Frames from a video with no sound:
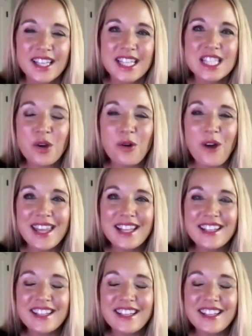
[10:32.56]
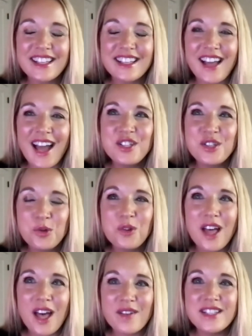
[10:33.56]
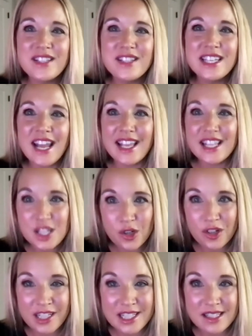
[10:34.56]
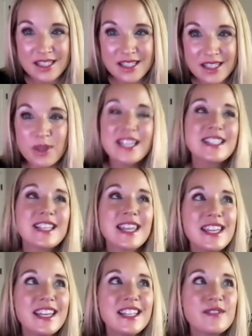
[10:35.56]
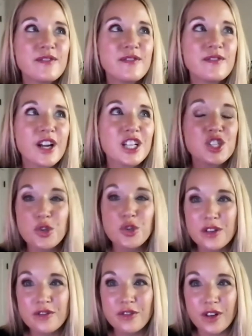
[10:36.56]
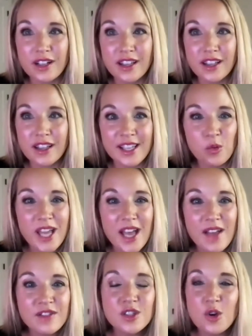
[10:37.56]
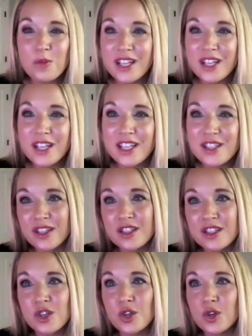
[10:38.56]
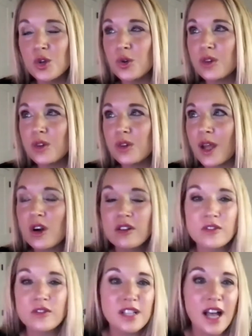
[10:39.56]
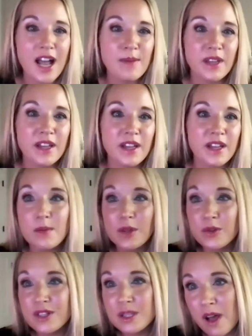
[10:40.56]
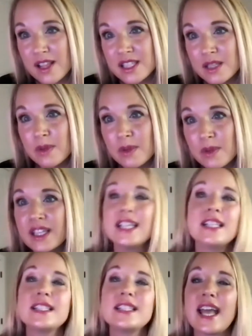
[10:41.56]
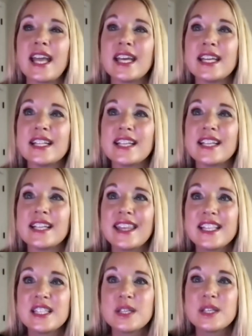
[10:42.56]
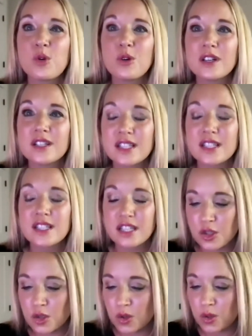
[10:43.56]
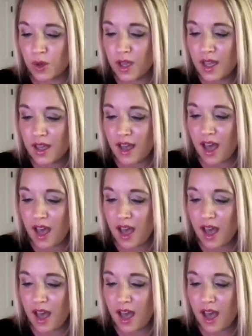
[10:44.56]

So I do love teaching asynchronously because I think it's very student friendly. We have so many students who they work full time, they have family responsibilities, and I think it's important to